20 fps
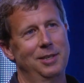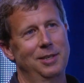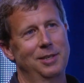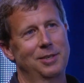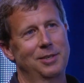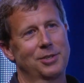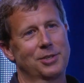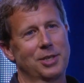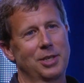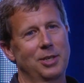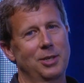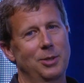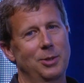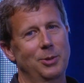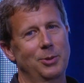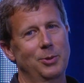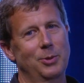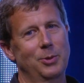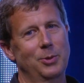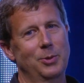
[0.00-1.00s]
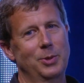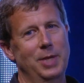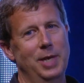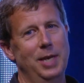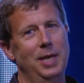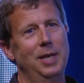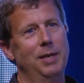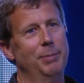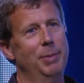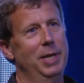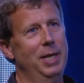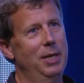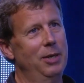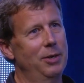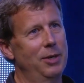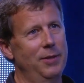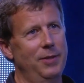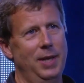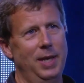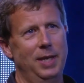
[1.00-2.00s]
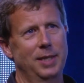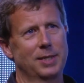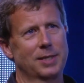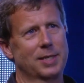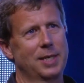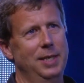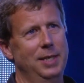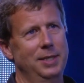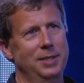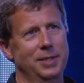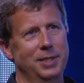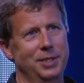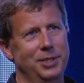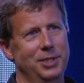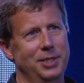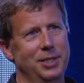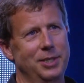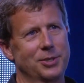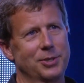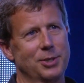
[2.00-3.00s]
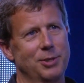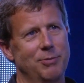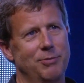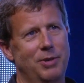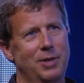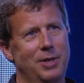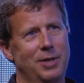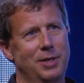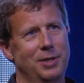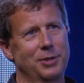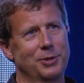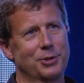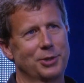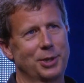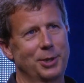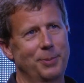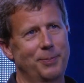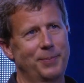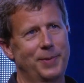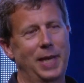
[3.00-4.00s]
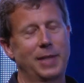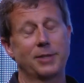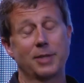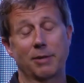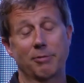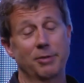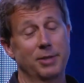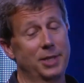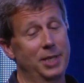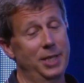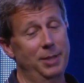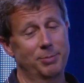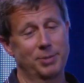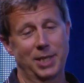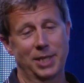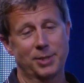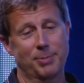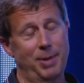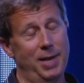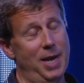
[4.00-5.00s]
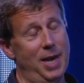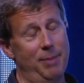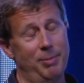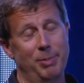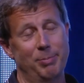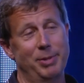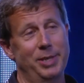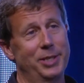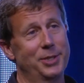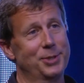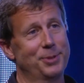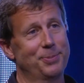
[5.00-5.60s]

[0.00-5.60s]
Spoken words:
So yeah, I've been out on that a ton this year so far. So that definitely that's my happy place.